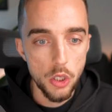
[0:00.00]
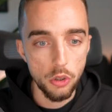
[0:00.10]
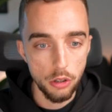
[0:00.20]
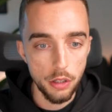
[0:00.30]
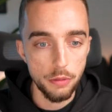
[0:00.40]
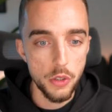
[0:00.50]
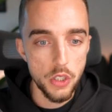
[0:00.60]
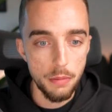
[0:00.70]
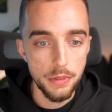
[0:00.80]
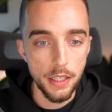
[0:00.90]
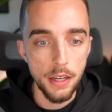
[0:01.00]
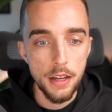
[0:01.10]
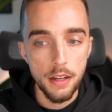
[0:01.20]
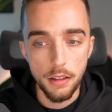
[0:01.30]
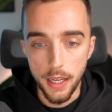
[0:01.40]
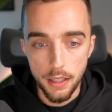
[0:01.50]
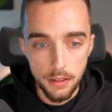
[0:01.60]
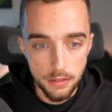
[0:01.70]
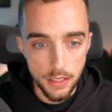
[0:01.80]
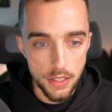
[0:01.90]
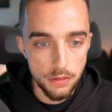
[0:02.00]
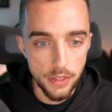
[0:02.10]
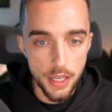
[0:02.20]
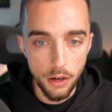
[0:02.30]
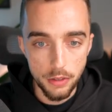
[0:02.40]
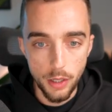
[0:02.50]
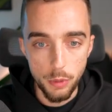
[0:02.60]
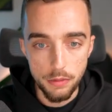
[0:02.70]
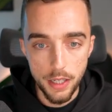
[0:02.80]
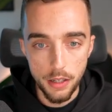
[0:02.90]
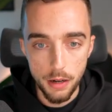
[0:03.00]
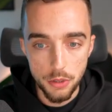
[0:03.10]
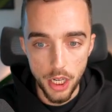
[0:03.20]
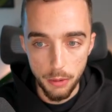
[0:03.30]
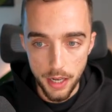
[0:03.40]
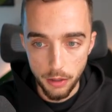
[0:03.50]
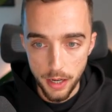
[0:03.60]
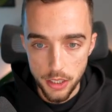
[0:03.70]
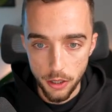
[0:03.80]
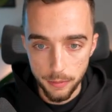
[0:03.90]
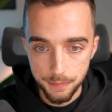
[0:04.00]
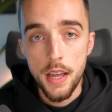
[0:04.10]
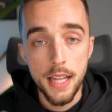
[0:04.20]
to deliver something like this video that we've ended up generating right here.